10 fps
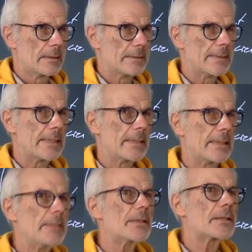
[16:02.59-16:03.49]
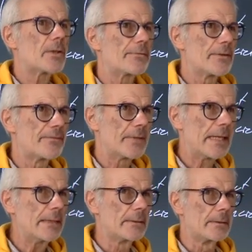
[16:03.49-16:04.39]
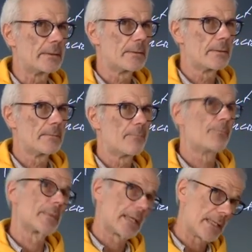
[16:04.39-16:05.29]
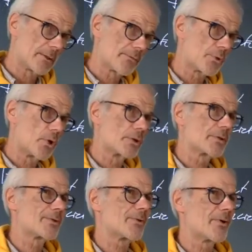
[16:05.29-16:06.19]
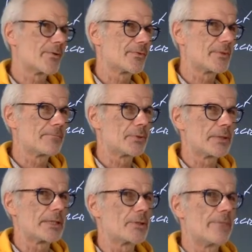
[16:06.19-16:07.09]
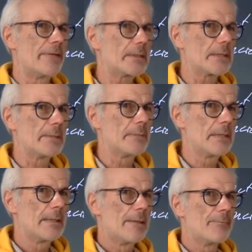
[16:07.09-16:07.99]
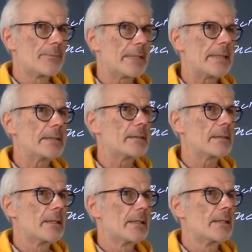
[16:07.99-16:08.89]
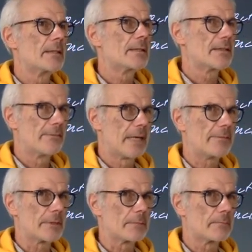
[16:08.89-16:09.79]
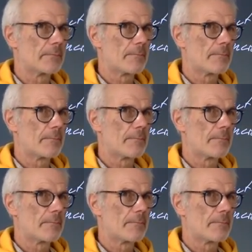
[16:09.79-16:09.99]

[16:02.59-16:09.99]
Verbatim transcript: The interest of the friend and of course of the potential victim is surviving.